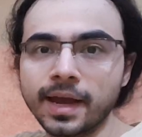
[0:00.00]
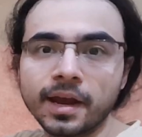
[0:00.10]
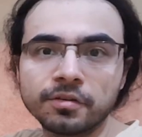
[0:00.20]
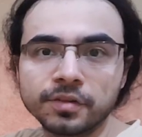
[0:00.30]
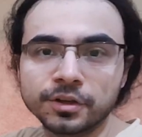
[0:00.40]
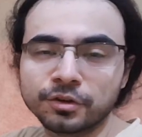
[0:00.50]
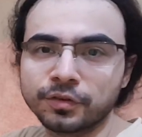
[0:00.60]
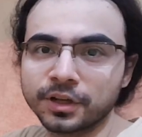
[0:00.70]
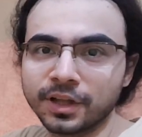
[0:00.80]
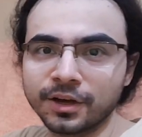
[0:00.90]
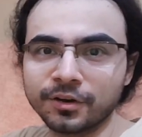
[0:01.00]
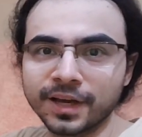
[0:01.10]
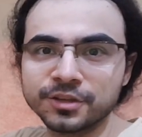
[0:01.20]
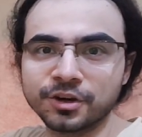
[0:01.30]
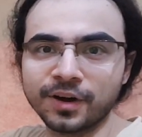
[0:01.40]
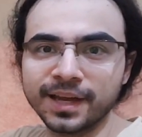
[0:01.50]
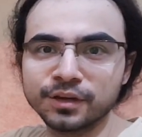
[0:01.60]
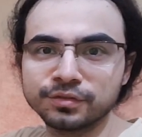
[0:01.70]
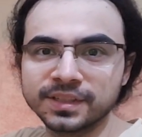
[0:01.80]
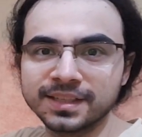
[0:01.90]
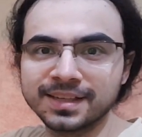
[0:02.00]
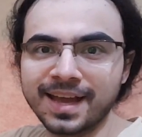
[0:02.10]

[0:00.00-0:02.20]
Hey everyone, this is Friedel Hugger, Asia Raven,